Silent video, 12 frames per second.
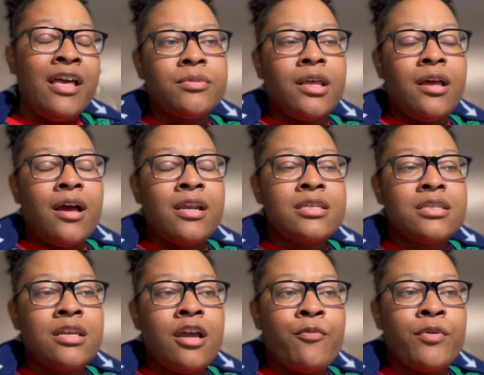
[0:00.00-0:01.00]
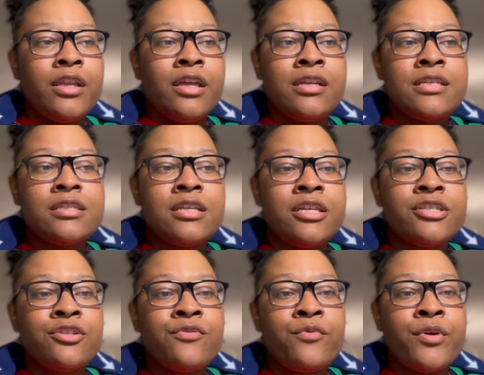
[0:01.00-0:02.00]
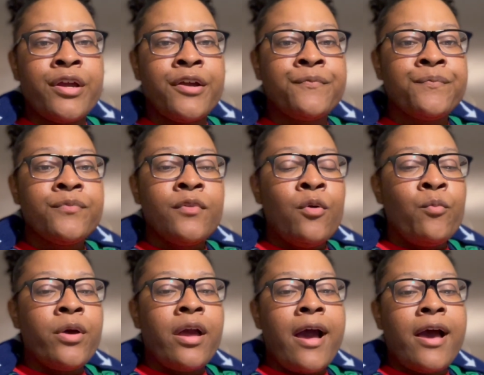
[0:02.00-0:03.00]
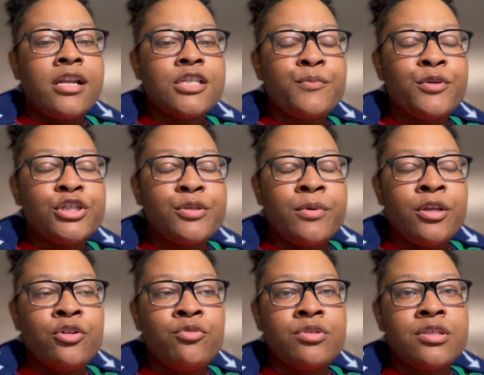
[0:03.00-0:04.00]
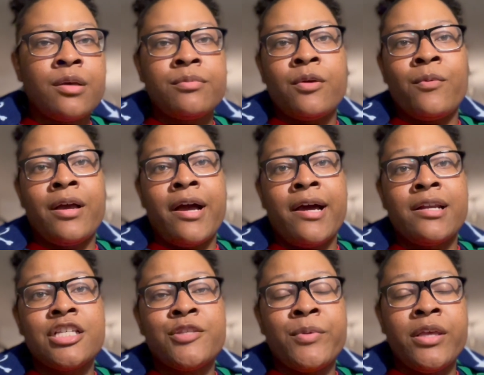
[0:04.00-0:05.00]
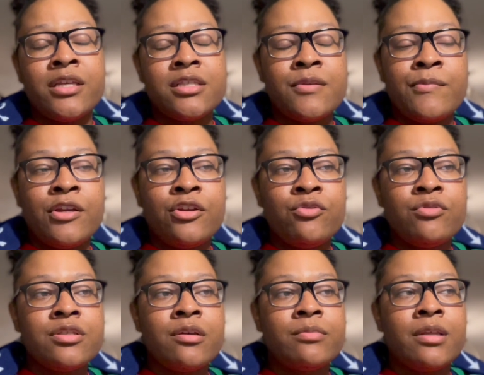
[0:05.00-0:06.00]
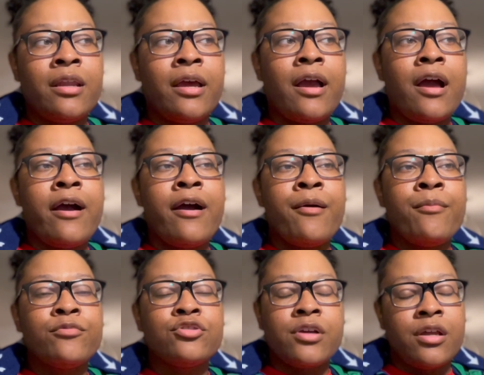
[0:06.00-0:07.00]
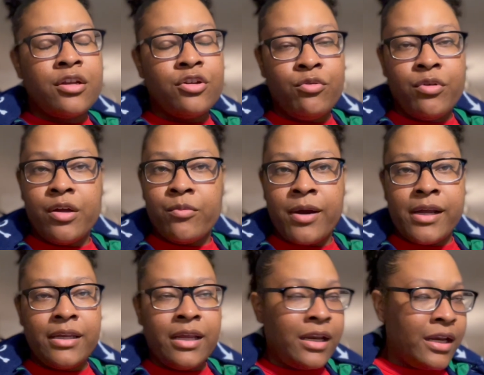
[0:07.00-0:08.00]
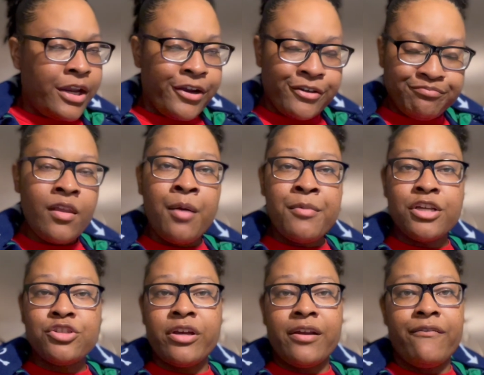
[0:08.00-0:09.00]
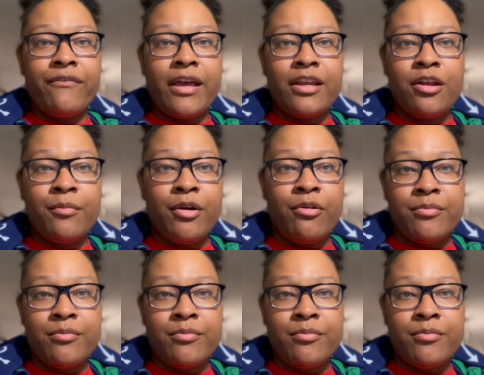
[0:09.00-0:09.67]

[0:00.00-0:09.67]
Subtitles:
And honestly, I'm really in a season of where, when God is pushing me to do something, when God is speaking to me to do something, like, I'm trying to do it right then and there. I'm not trying to fight no more.